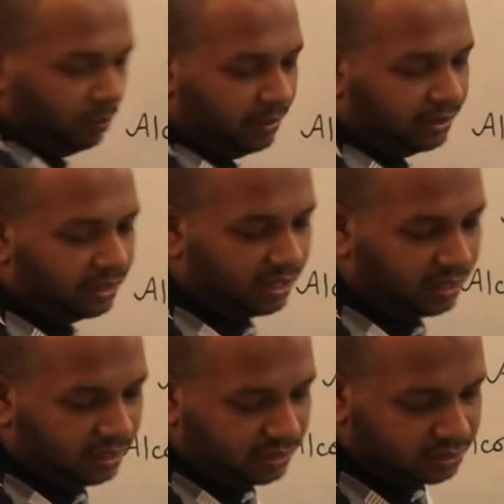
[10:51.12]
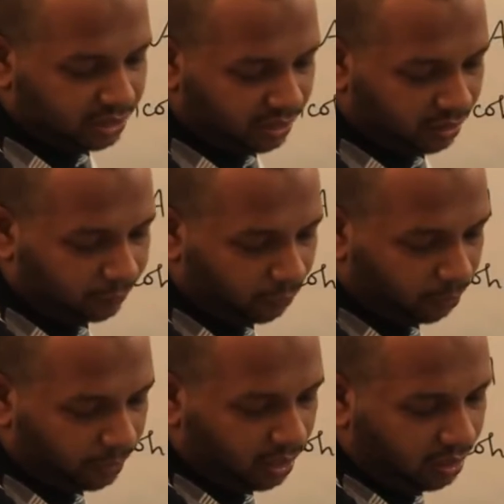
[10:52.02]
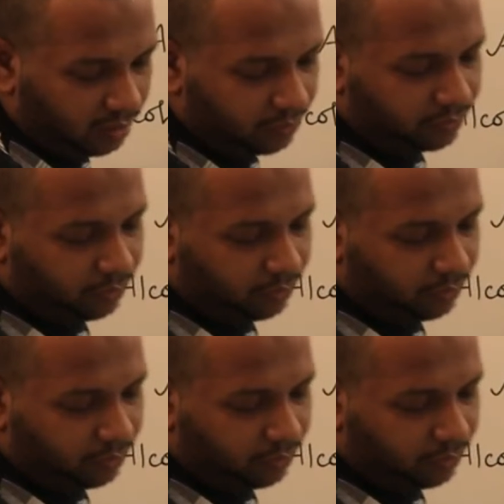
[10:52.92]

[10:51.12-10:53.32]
will be the general formula